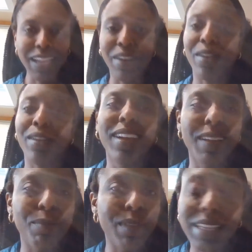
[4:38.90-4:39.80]
there
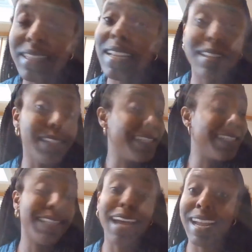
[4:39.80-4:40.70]
because it just
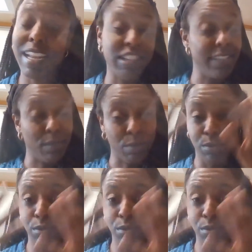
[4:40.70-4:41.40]
is not. It just